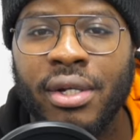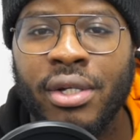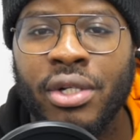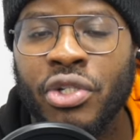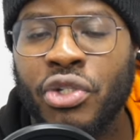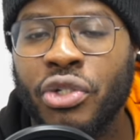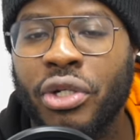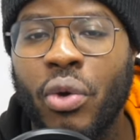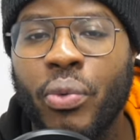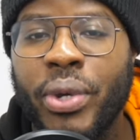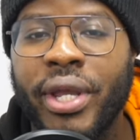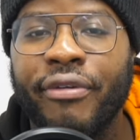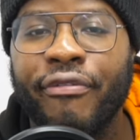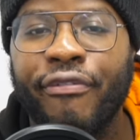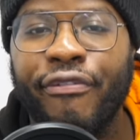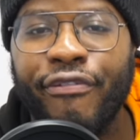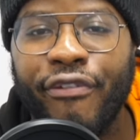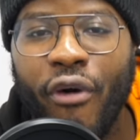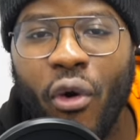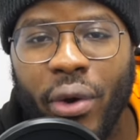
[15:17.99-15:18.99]
so that we can
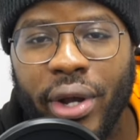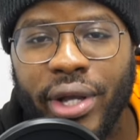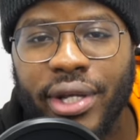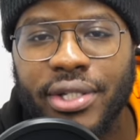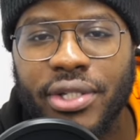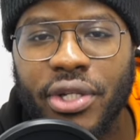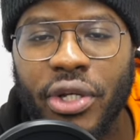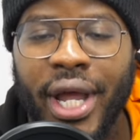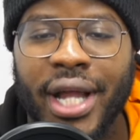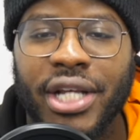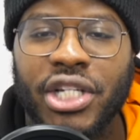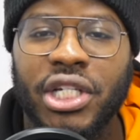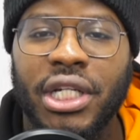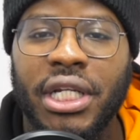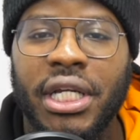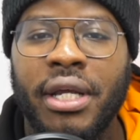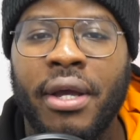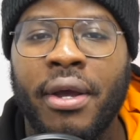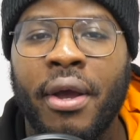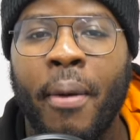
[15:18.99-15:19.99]
focus on
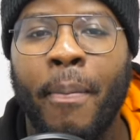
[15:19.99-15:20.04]
actually